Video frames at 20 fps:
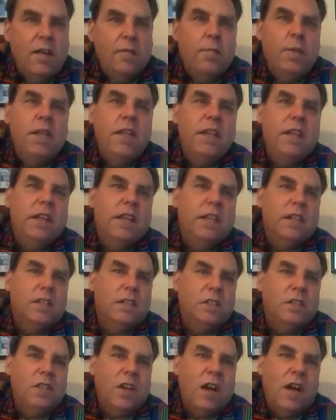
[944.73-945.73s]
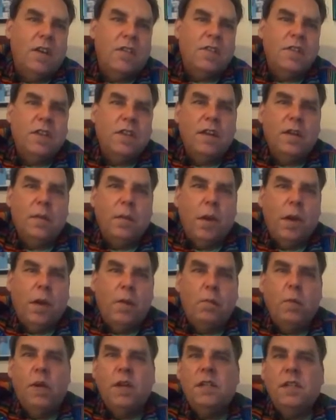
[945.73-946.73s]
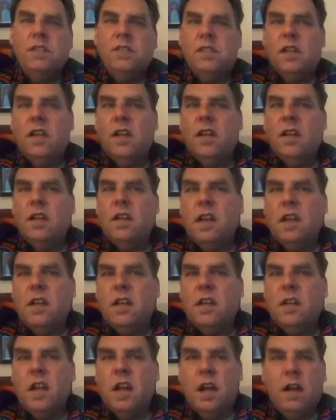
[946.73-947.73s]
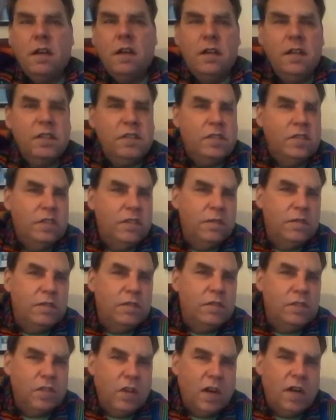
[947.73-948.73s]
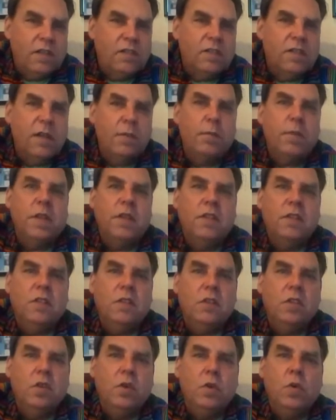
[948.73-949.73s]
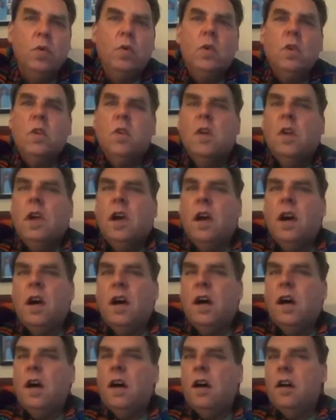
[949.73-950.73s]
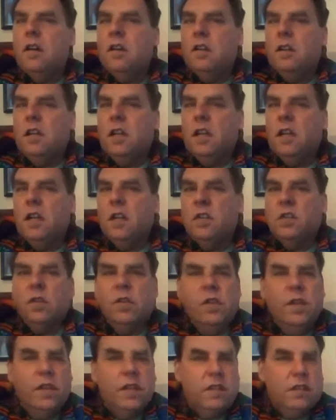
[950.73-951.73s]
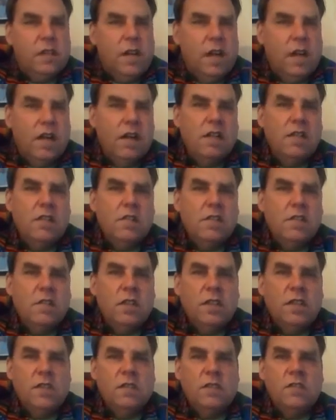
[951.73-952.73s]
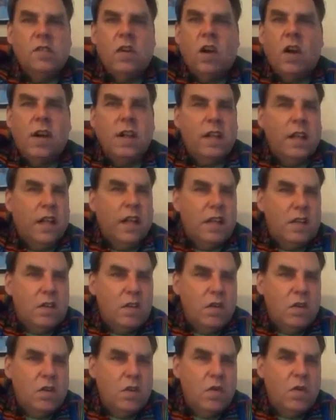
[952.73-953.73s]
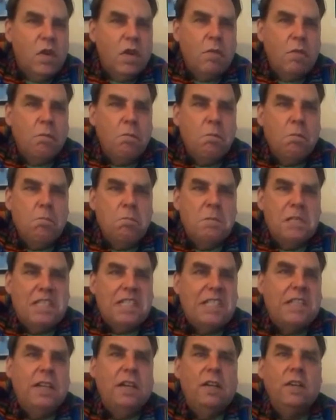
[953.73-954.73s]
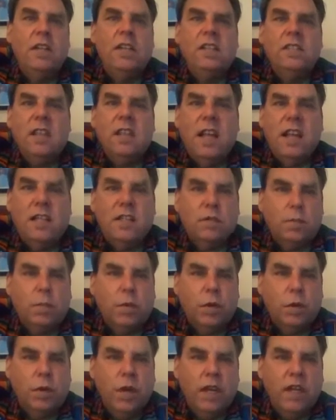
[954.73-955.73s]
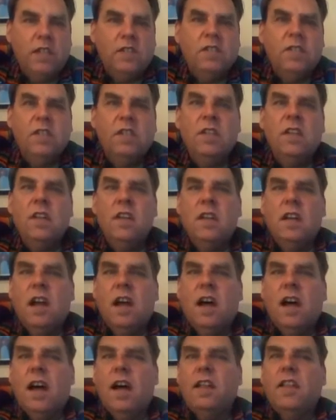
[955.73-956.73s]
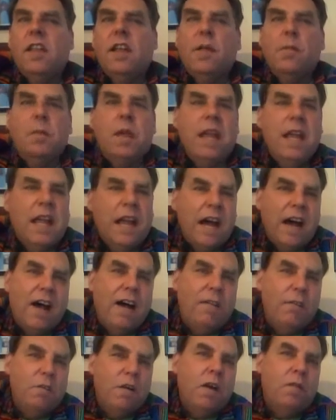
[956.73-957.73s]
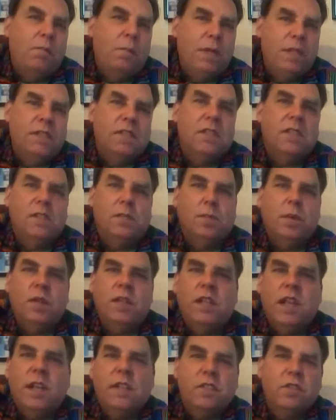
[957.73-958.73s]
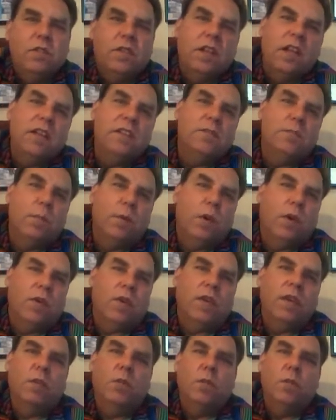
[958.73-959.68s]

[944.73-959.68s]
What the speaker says: Being a conjunction, it brings an initiative to start something new, including starting a new mysterious exploration that may have a business potential, as Mercury